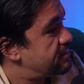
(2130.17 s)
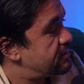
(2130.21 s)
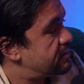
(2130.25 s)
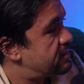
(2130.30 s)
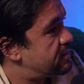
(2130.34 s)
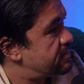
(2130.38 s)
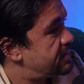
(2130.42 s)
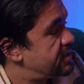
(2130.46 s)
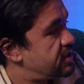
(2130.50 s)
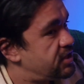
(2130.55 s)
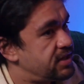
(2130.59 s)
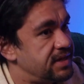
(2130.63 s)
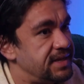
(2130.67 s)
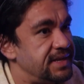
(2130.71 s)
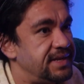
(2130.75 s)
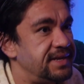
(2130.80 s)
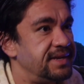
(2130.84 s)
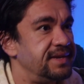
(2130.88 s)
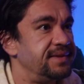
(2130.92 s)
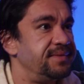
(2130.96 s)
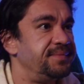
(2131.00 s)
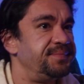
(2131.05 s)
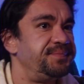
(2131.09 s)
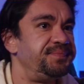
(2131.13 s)
It's going
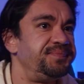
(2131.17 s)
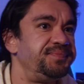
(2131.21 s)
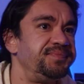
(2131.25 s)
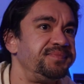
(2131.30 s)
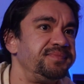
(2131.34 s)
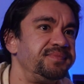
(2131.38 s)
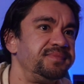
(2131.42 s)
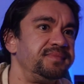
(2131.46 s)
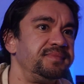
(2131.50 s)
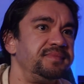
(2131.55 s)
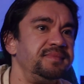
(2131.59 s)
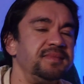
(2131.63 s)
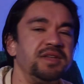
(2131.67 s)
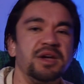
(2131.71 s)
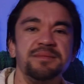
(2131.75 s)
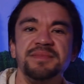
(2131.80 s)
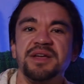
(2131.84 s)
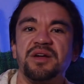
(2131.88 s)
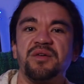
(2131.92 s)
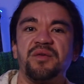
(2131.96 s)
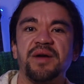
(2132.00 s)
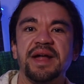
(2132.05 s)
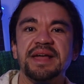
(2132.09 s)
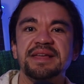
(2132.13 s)
to
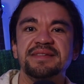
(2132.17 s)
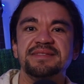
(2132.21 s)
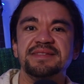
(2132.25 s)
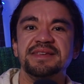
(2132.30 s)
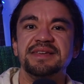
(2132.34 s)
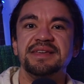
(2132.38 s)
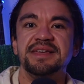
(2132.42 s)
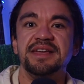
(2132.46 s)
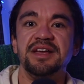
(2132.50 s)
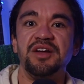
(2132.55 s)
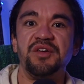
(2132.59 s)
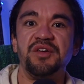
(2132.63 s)
be crazy.